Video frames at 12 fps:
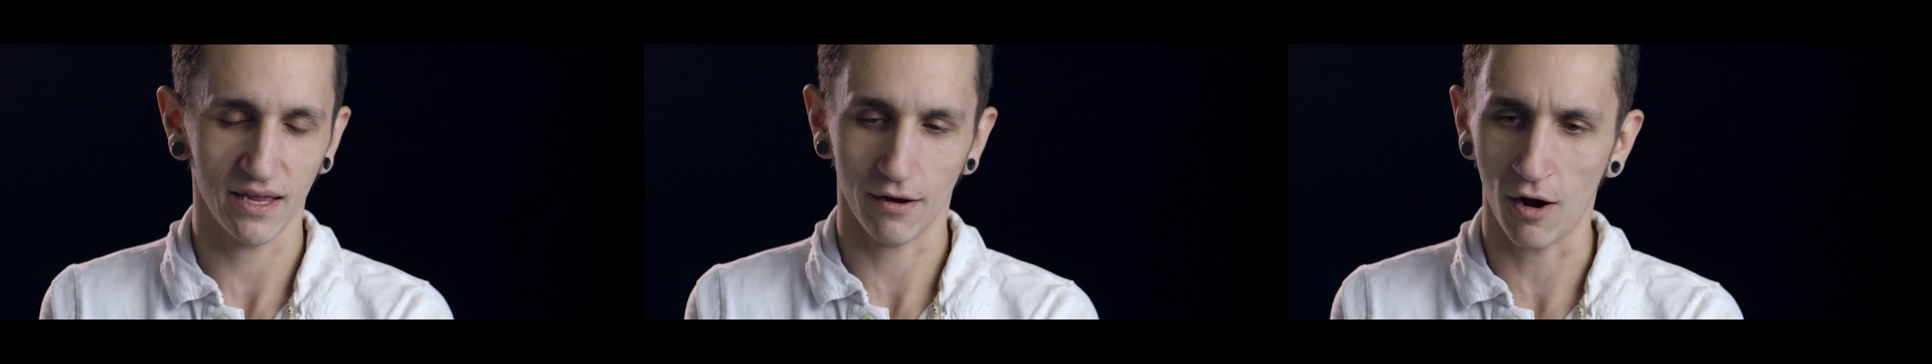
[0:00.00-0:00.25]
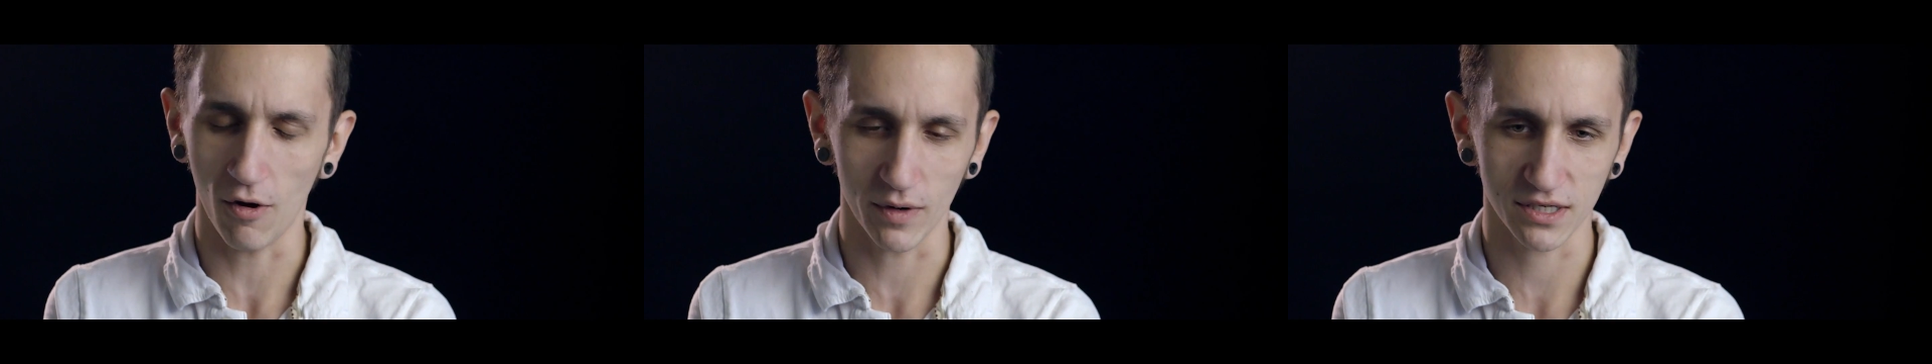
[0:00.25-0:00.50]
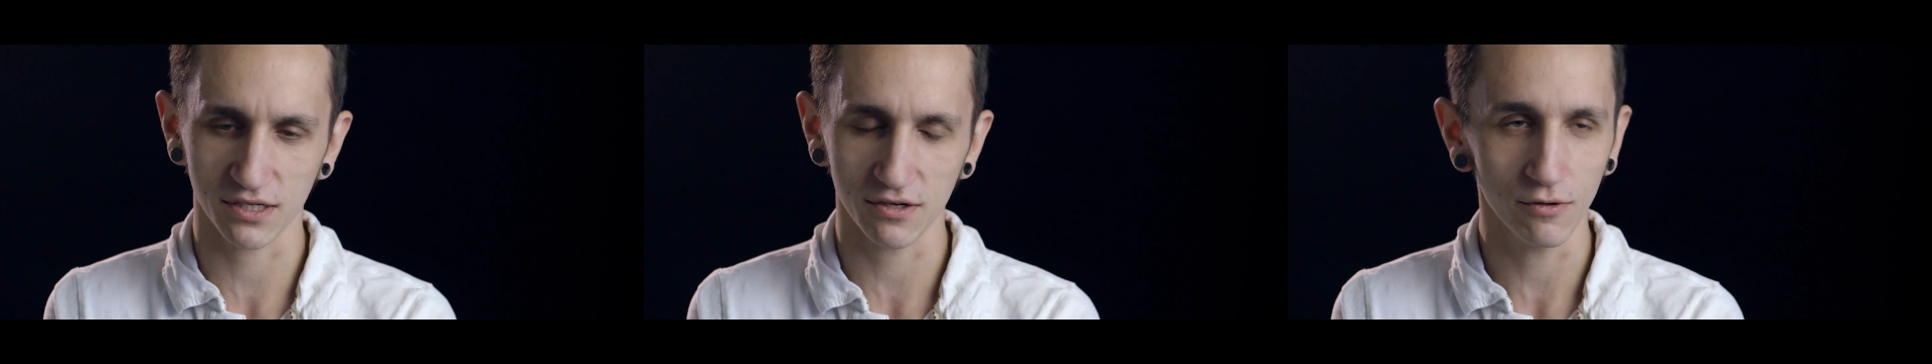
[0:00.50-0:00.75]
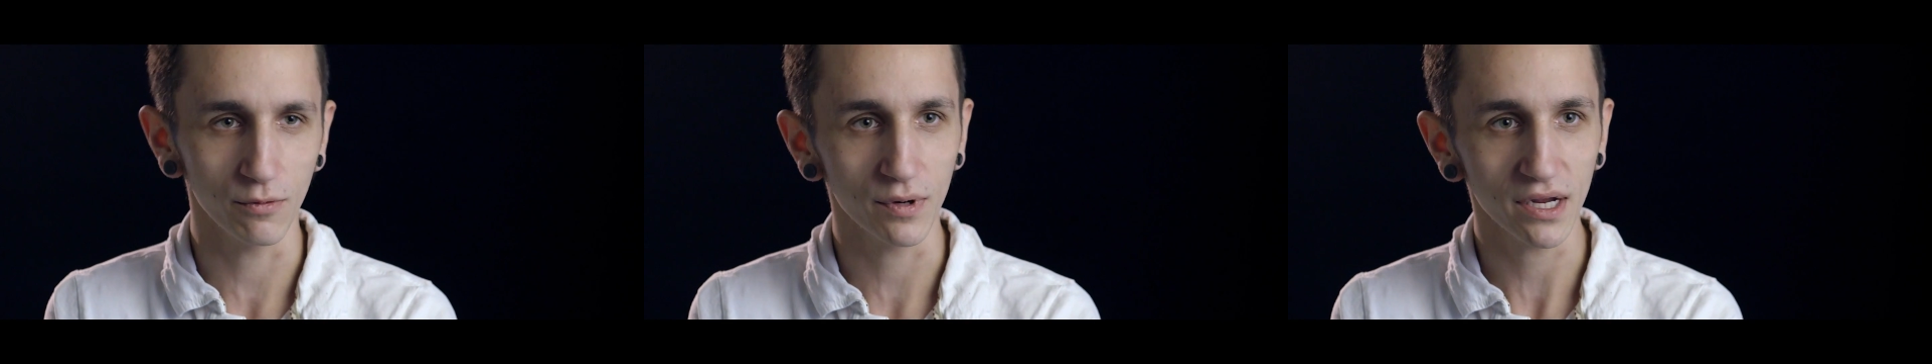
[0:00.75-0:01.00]
"Oh, it's
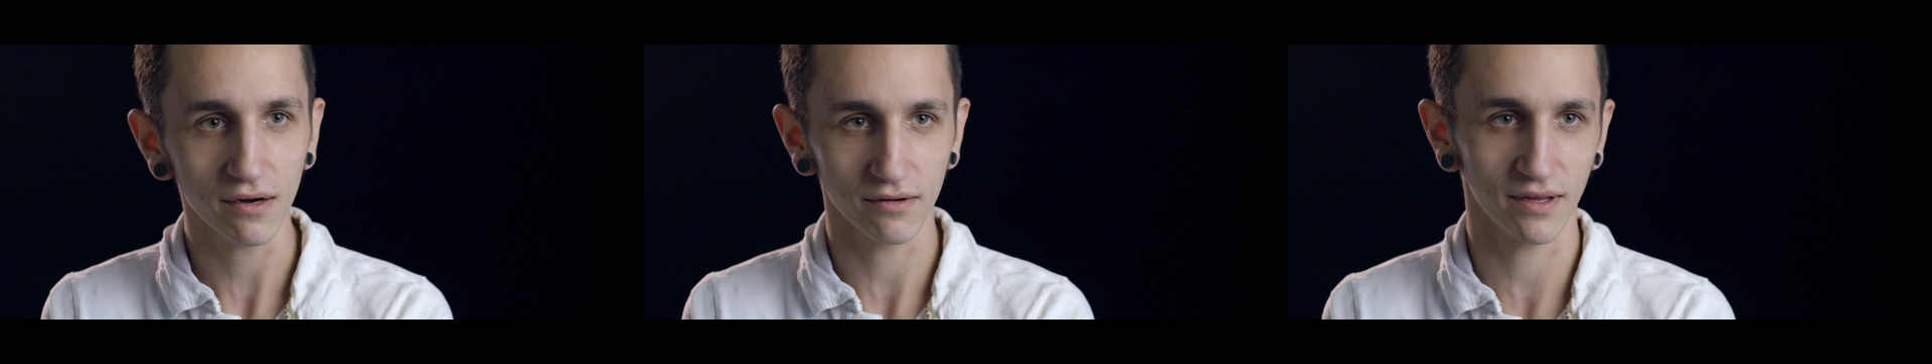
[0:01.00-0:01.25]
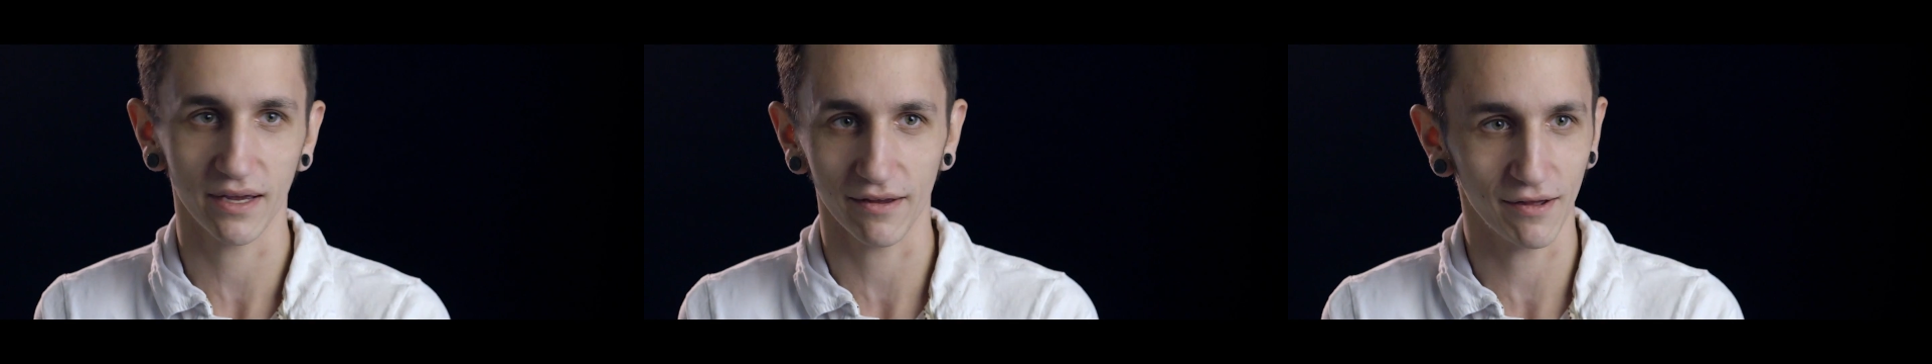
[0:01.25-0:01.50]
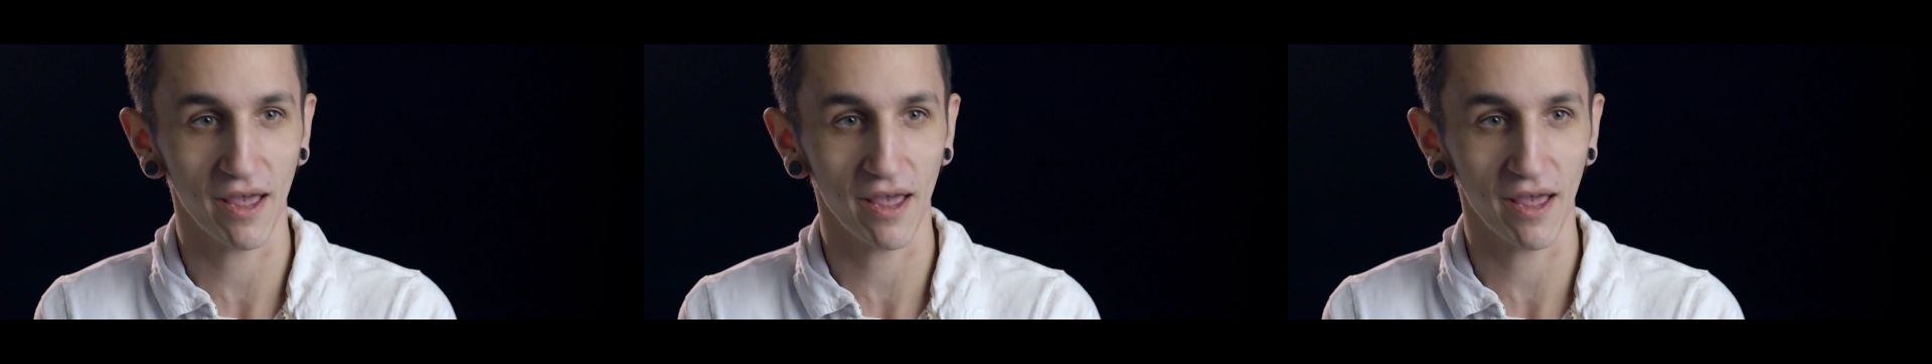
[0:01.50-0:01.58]
so weird." Like,